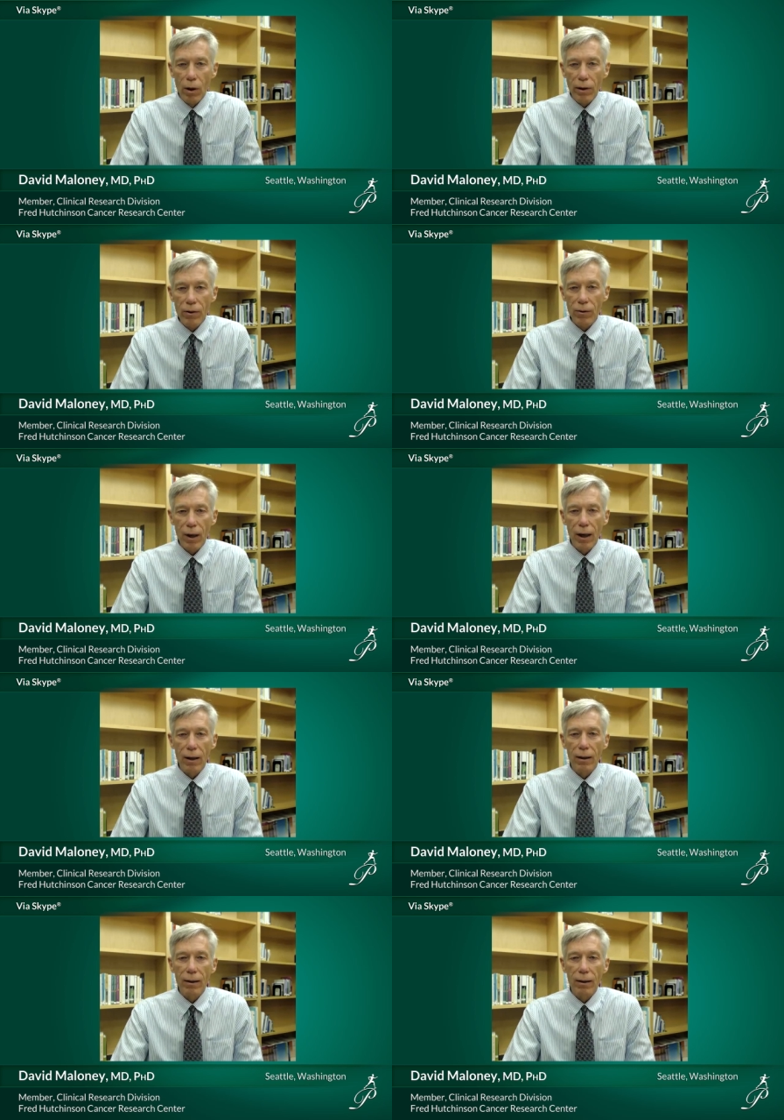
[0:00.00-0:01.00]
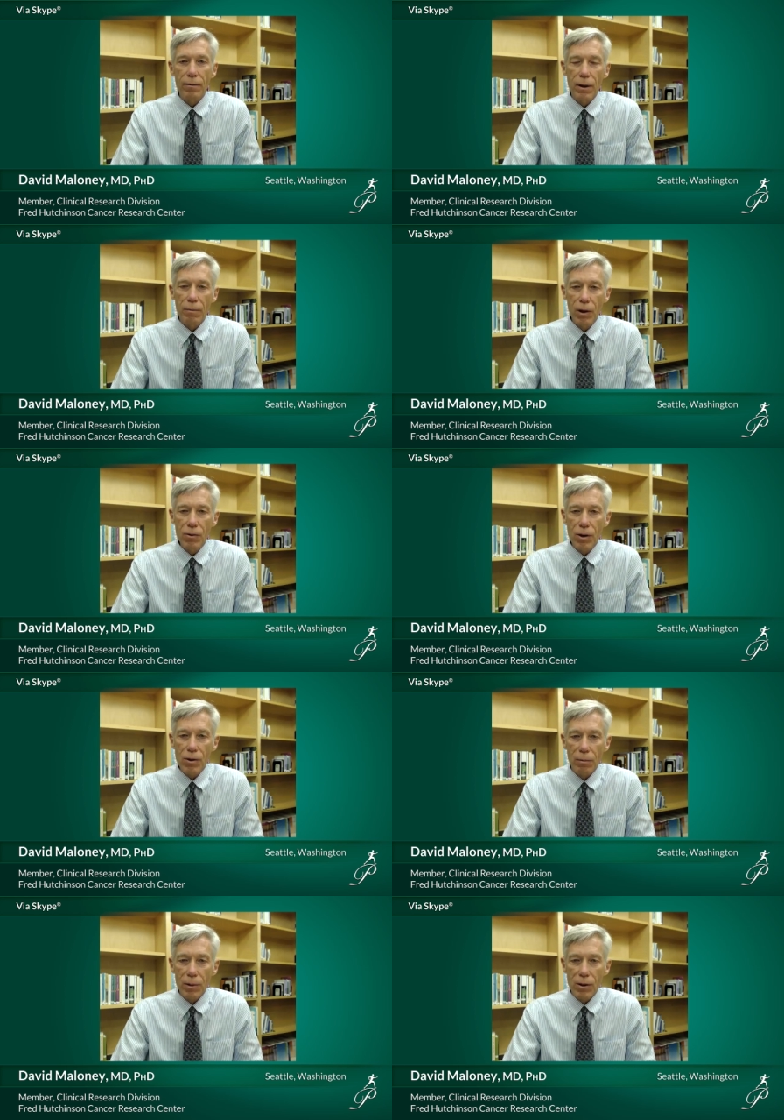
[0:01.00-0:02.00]
works, uh, the immune
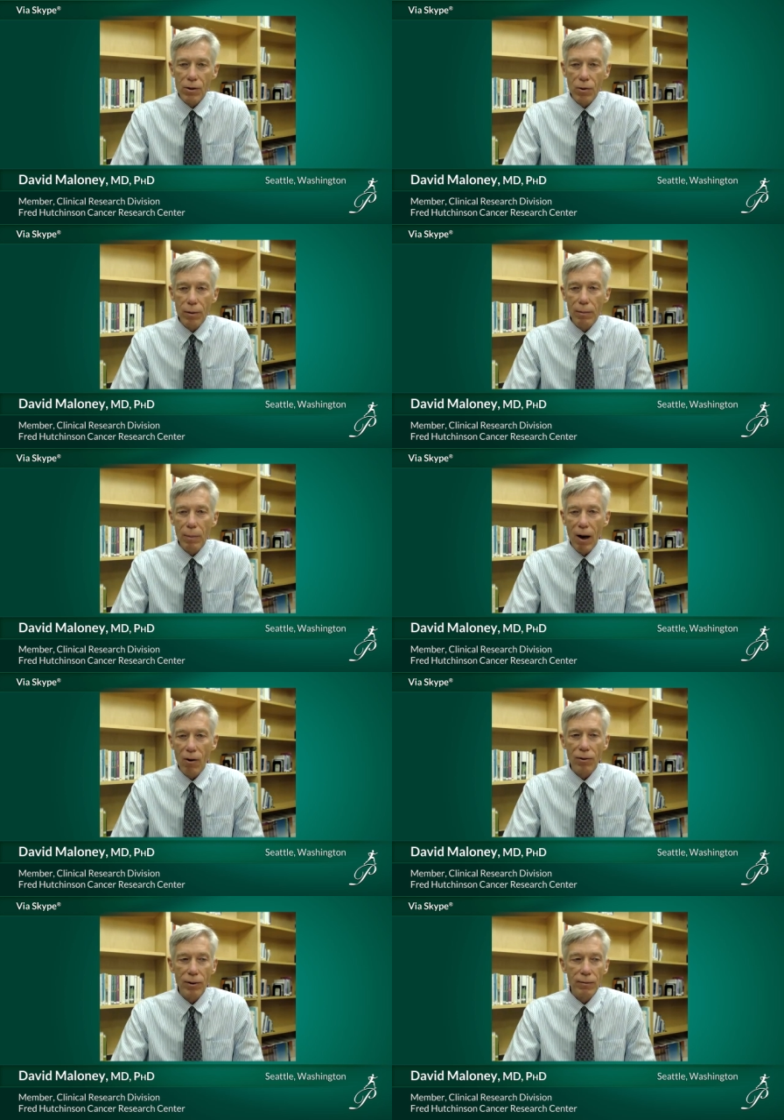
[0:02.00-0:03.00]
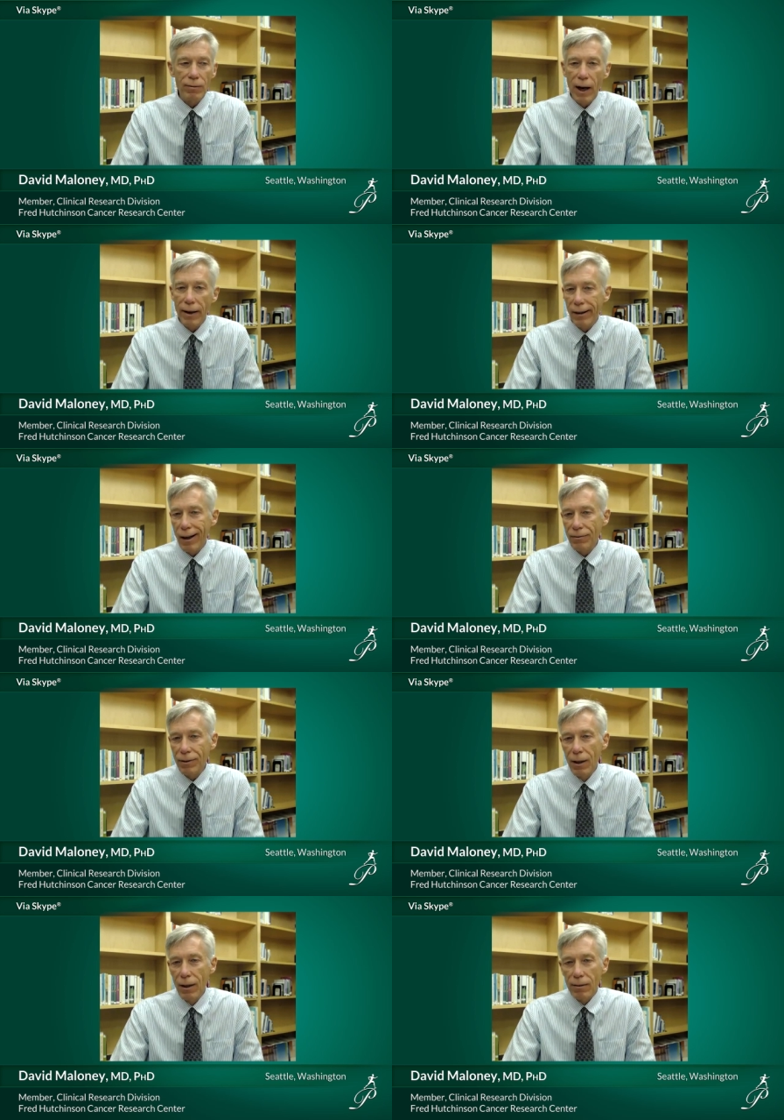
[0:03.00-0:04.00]
system is extremely powerful in fighting off
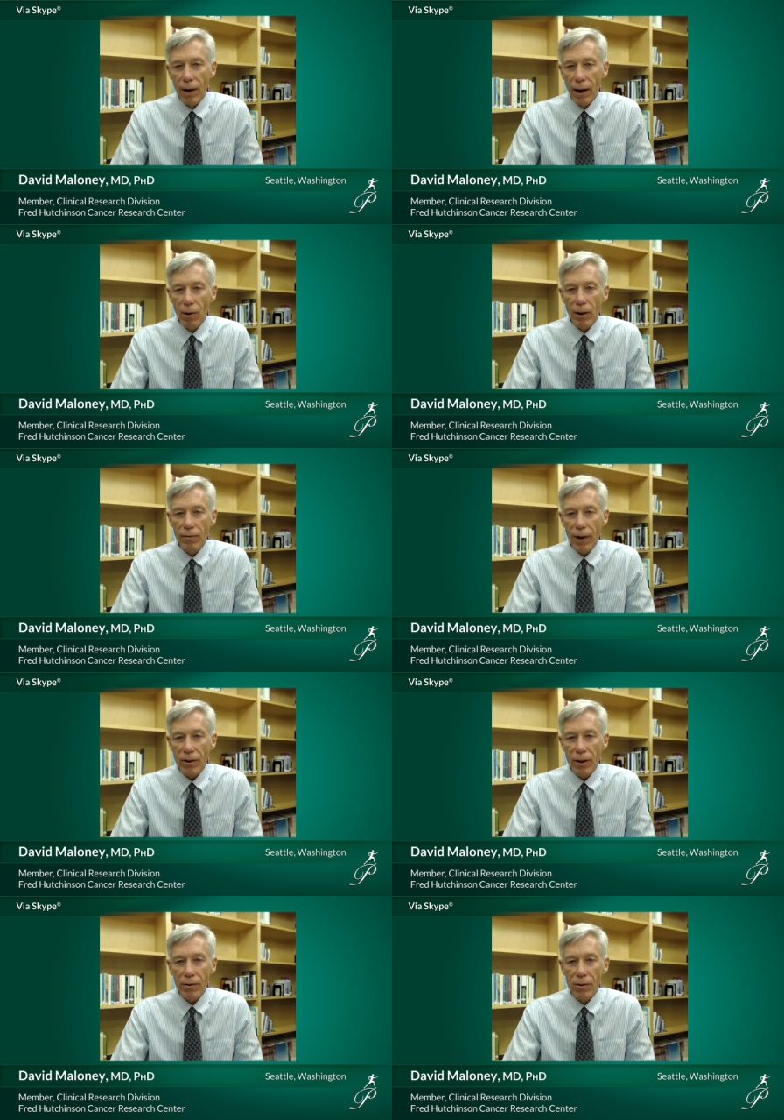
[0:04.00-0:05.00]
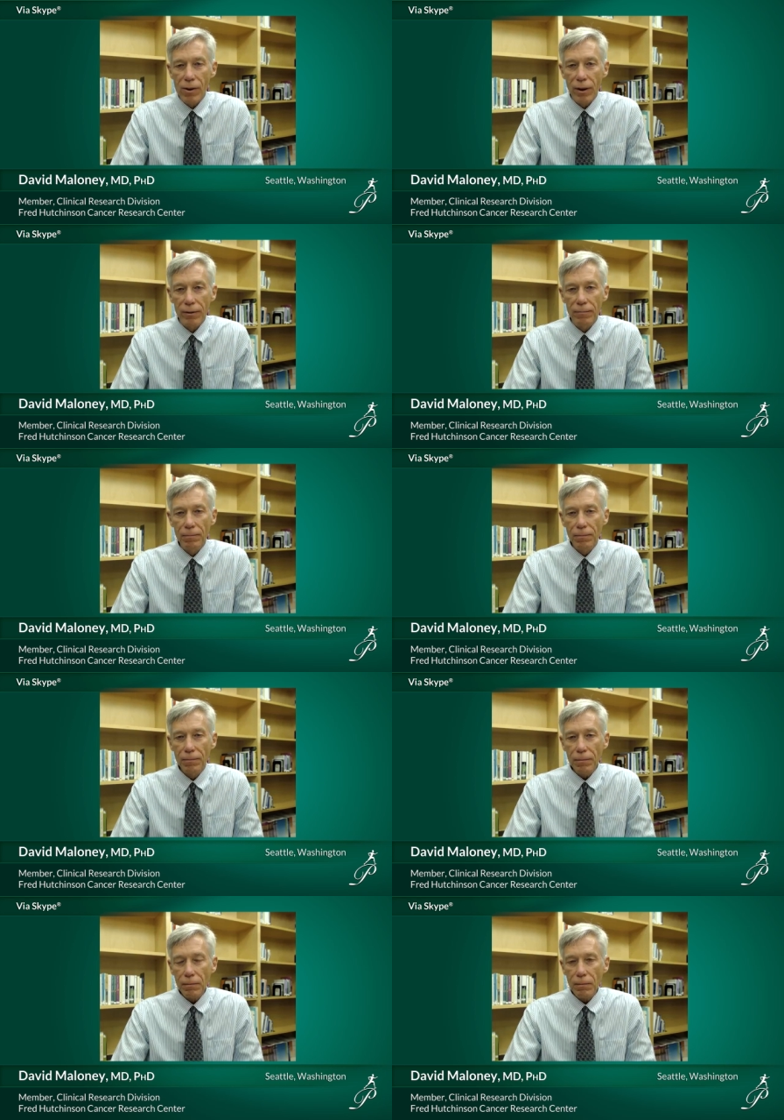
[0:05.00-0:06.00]
viral infections. And,
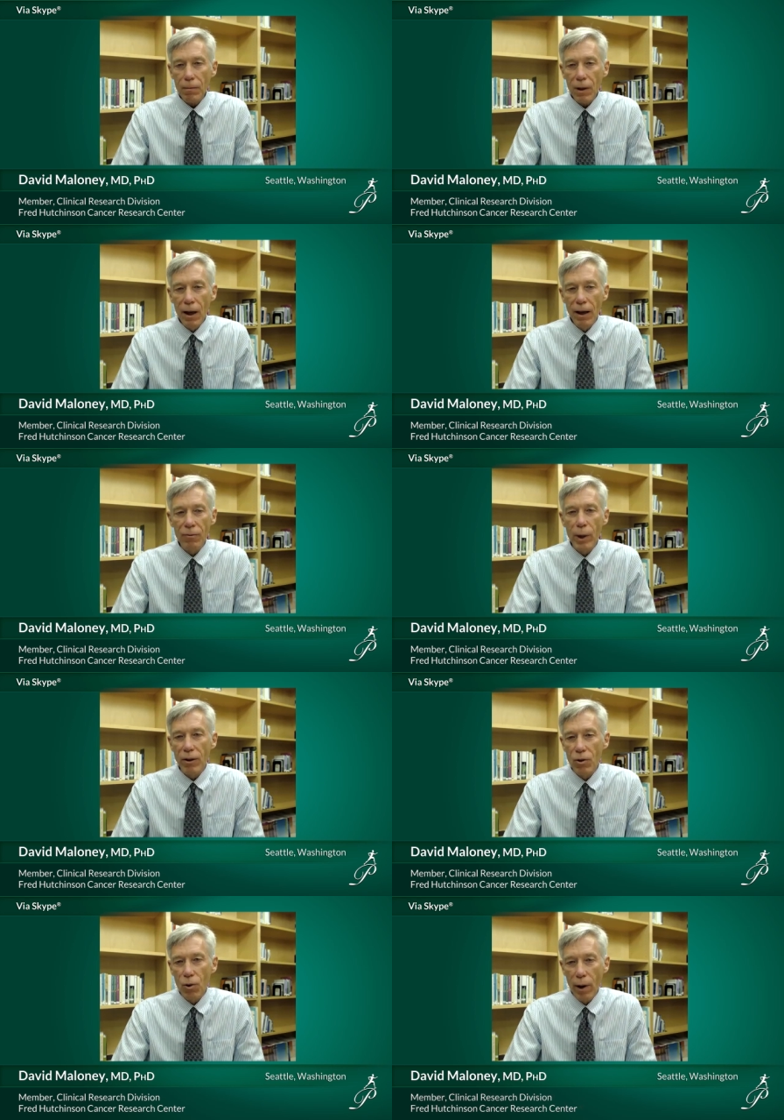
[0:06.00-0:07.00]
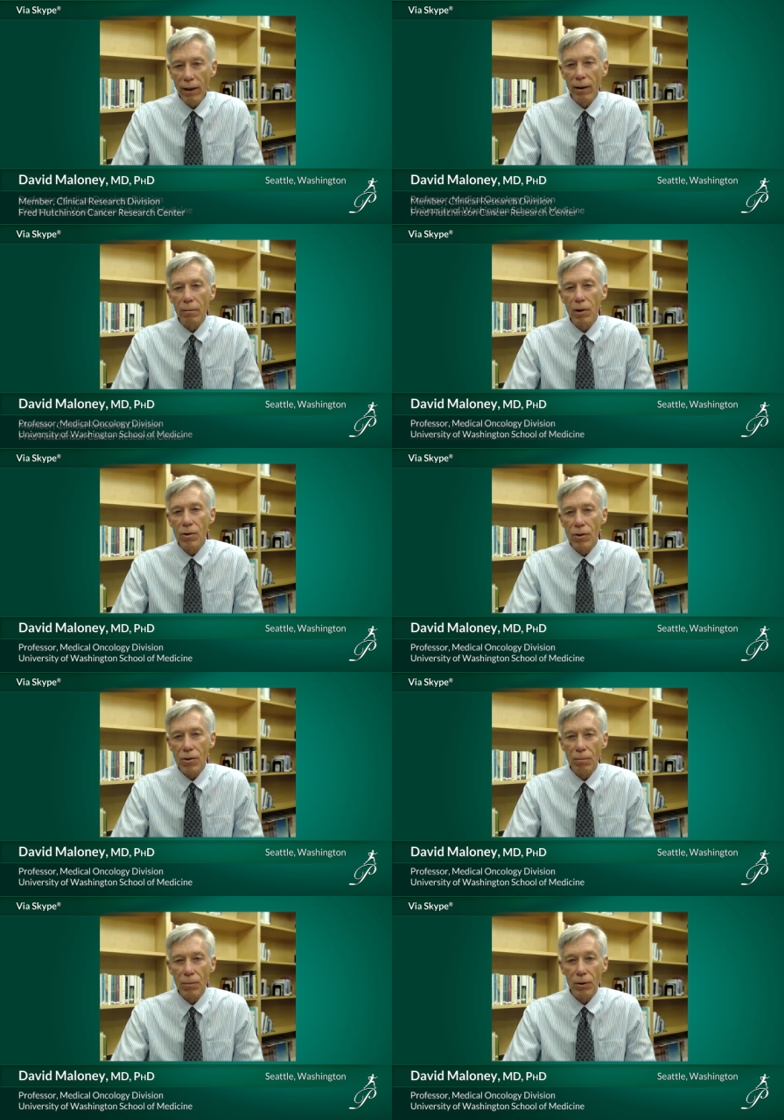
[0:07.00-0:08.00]
and if we could train the immune
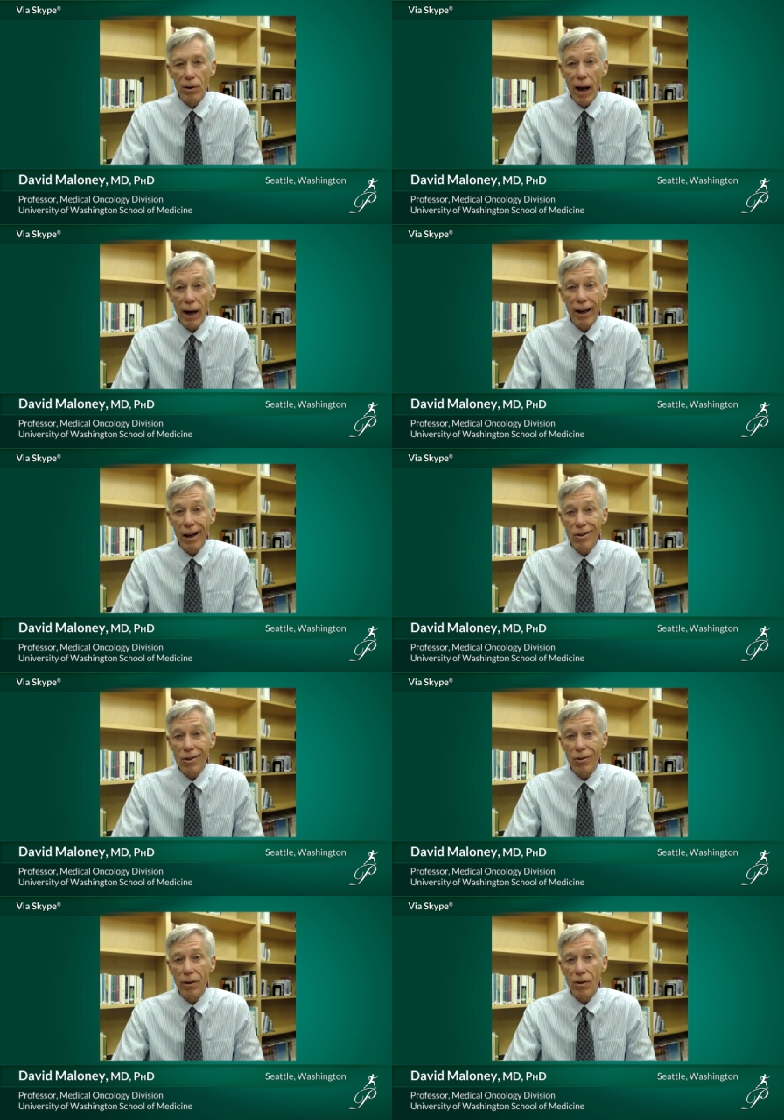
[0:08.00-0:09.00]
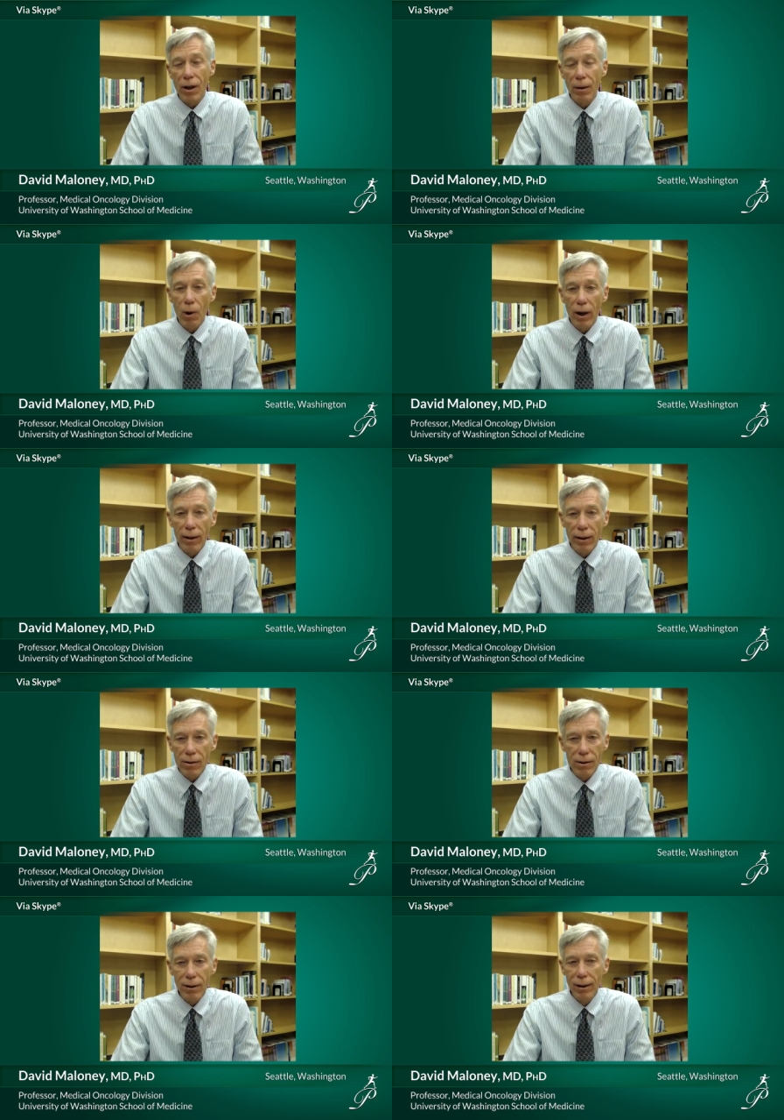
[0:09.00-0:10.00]
system to attack cancer in the same way that
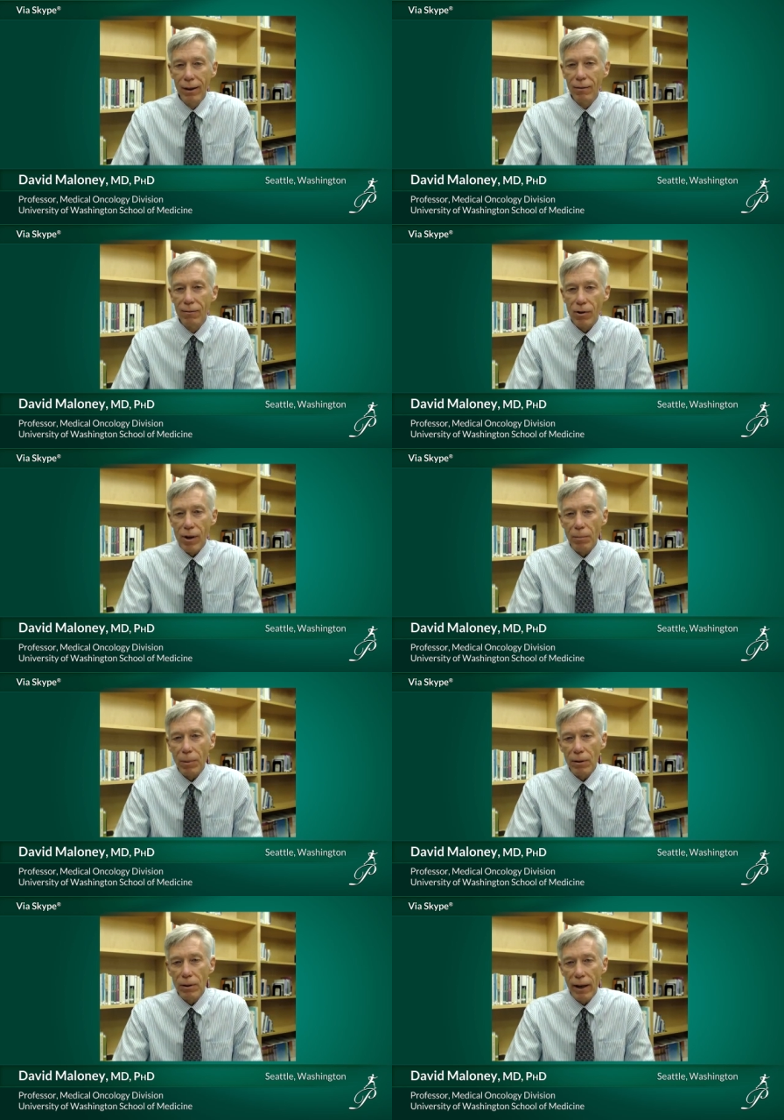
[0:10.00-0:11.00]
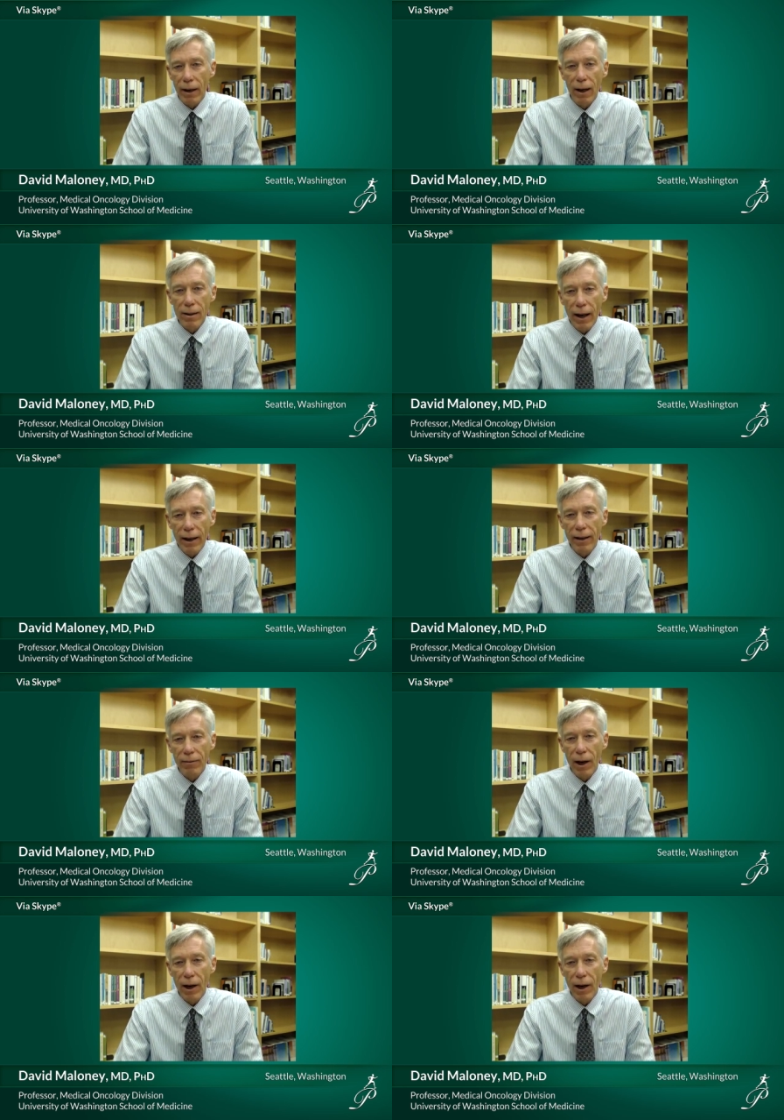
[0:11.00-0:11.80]
it's, for example, t- attacking